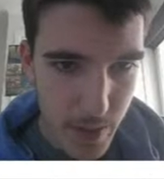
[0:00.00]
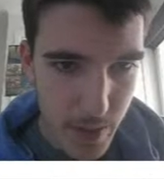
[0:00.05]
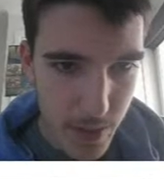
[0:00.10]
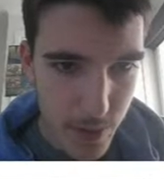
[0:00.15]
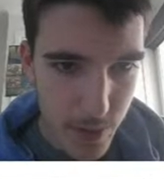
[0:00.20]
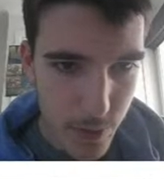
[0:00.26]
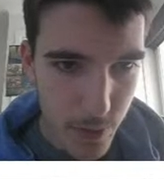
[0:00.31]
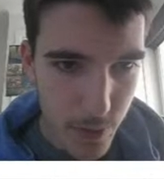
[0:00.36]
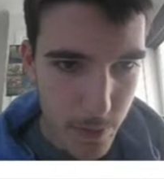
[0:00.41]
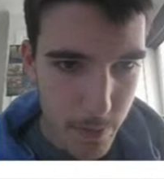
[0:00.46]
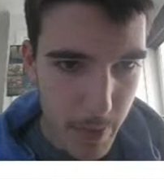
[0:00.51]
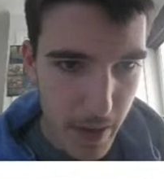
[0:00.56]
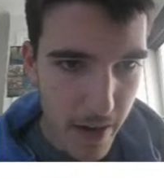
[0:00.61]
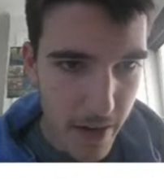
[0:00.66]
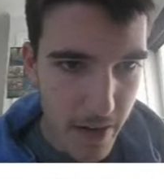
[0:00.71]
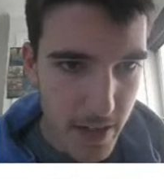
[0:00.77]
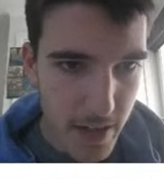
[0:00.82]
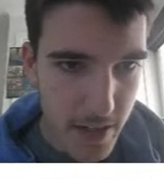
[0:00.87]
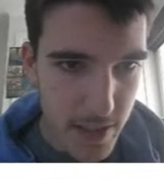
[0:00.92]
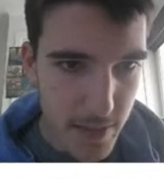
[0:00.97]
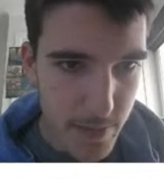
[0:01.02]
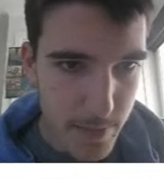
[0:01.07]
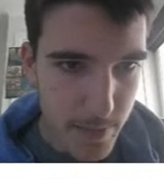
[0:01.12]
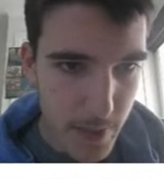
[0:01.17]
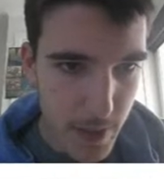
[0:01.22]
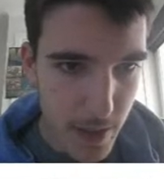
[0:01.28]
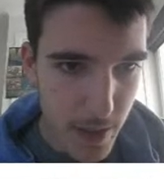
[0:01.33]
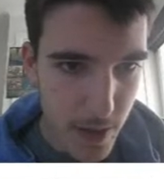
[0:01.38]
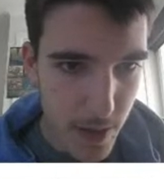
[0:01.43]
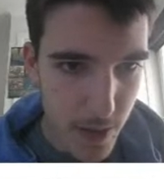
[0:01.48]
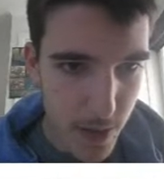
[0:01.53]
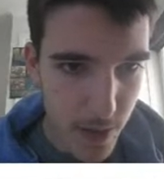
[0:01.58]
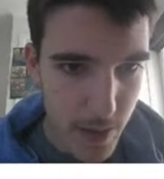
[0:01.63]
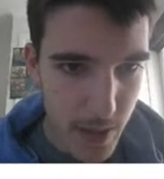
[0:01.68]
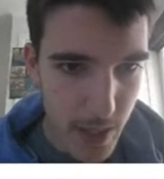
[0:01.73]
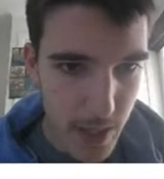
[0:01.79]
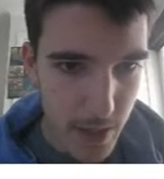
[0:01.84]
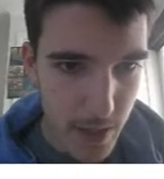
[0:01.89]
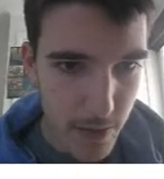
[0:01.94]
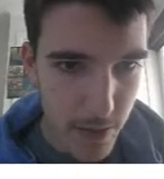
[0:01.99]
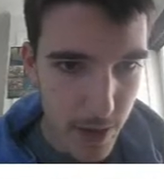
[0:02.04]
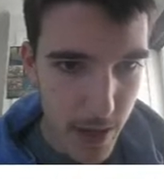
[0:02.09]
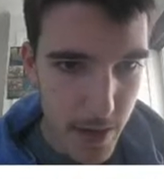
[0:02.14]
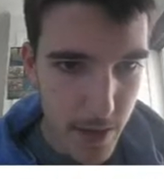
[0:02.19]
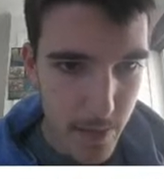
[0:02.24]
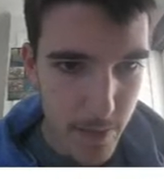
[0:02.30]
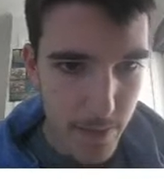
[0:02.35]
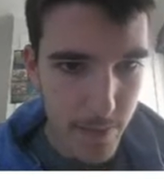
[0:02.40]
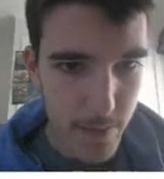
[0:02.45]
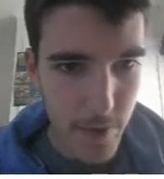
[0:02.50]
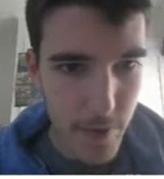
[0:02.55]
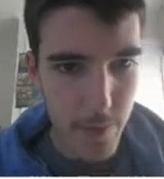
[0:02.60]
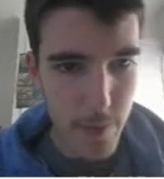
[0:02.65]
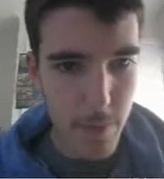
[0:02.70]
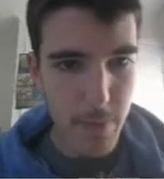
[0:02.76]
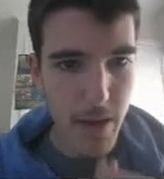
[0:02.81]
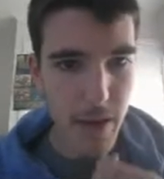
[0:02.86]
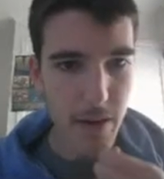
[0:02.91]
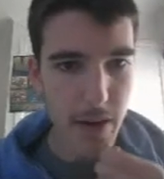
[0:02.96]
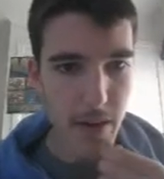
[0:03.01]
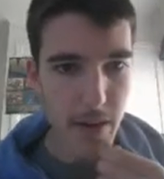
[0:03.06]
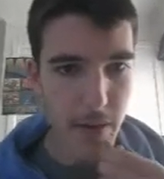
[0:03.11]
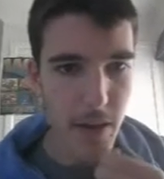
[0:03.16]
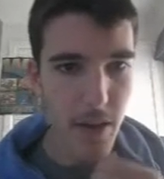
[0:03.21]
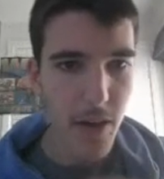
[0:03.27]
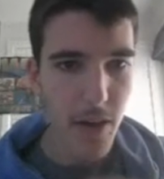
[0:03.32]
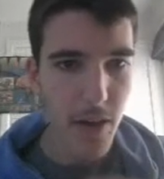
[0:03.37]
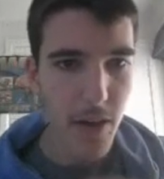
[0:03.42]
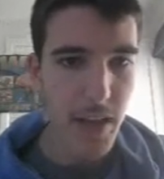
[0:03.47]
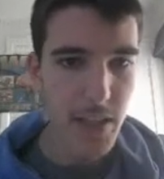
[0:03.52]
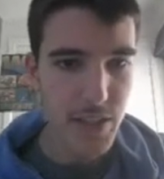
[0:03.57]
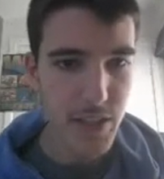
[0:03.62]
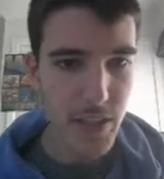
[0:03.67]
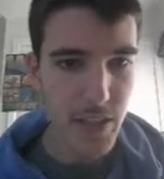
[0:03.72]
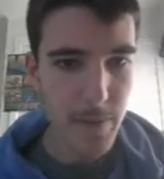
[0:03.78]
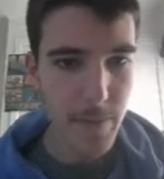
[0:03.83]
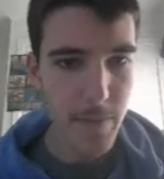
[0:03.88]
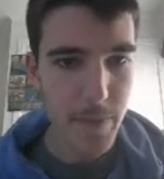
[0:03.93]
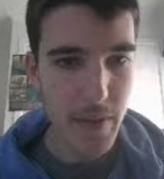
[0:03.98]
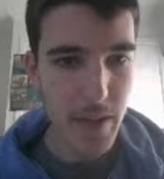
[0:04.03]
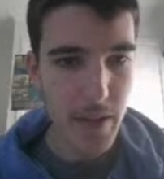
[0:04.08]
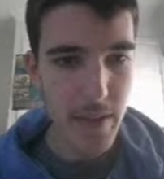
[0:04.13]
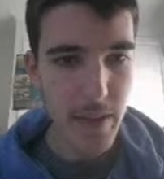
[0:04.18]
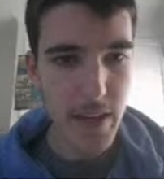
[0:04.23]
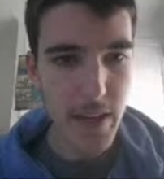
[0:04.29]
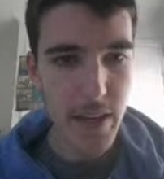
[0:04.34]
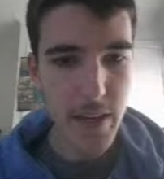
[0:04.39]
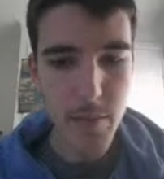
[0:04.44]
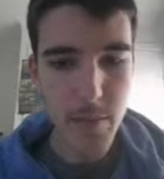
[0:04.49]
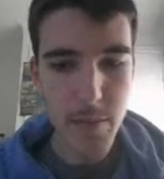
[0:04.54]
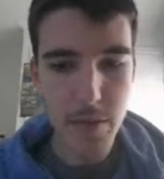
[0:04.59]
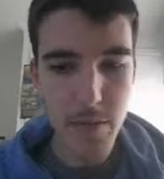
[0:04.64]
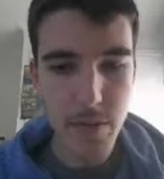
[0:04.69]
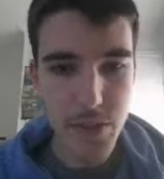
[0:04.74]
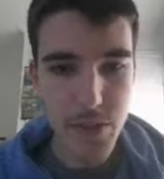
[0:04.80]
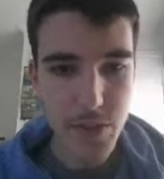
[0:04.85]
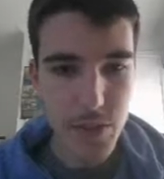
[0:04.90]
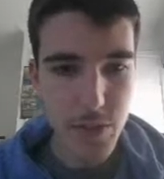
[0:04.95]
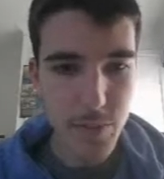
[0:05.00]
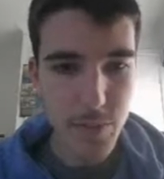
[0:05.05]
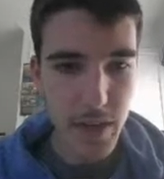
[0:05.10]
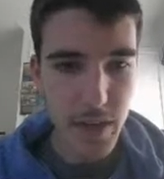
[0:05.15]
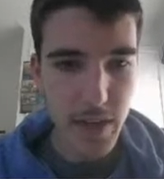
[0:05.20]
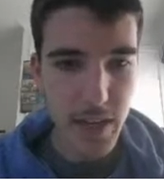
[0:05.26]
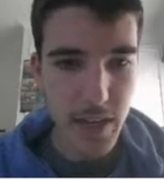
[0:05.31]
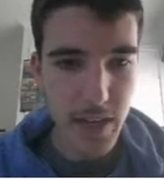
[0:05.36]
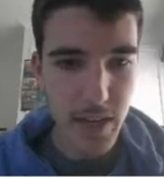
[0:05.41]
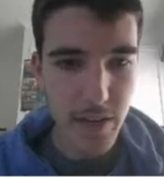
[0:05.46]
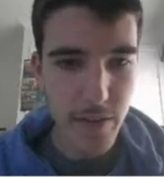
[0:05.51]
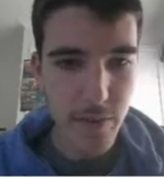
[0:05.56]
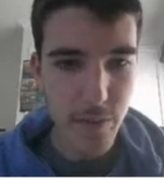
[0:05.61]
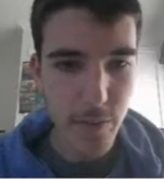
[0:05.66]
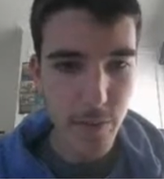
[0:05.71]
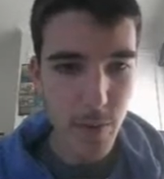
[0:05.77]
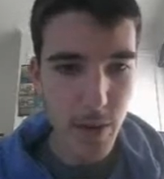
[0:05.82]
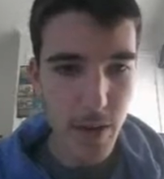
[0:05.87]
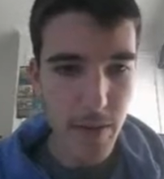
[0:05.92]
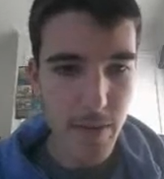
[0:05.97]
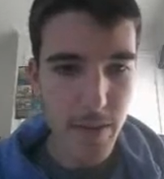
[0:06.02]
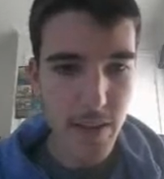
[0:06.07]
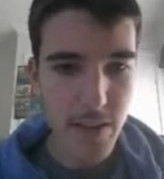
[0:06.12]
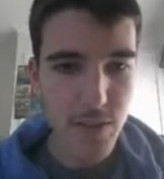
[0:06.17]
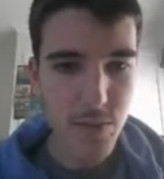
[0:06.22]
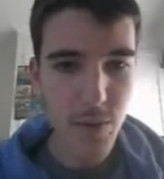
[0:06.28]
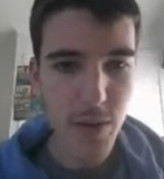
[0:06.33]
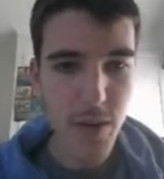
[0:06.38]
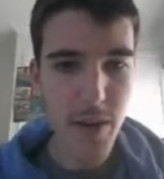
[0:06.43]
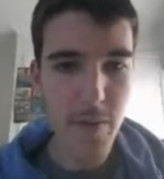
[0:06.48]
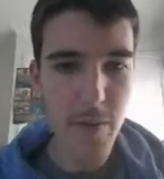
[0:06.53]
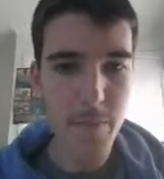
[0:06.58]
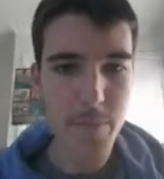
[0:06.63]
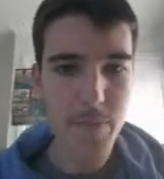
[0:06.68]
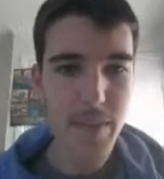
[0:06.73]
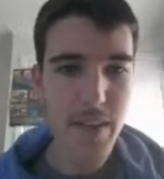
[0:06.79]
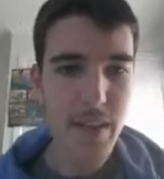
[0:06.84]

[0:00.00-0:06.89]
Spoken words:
good barriers, but not that great of a barrier. Oh, actually, no, they need to be reduced by -1. That's why I'm